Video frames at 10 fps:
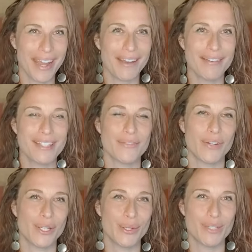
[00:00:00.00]
Aries
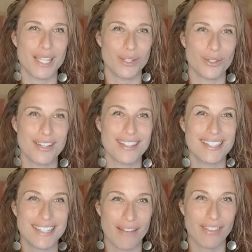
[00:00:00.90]
for you is in your
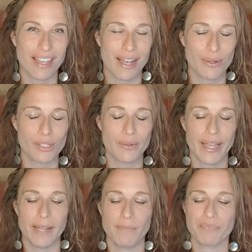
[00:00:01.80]
7th house,
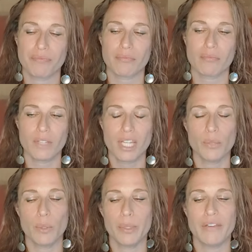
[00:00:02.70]
okay?
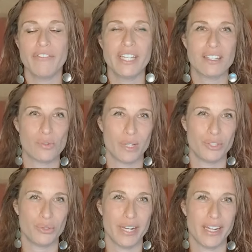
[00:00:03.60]
And when we have Venus
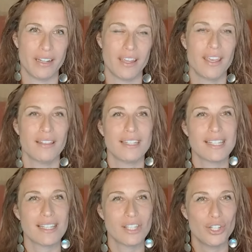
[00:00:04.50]
retrograde,
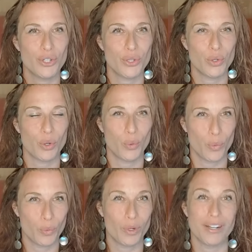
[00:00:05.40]
this has to do,
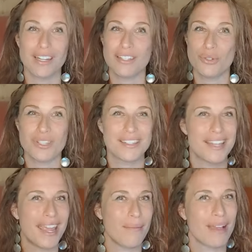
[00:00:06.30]
we're going to do the
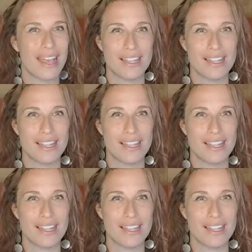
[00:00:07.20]
same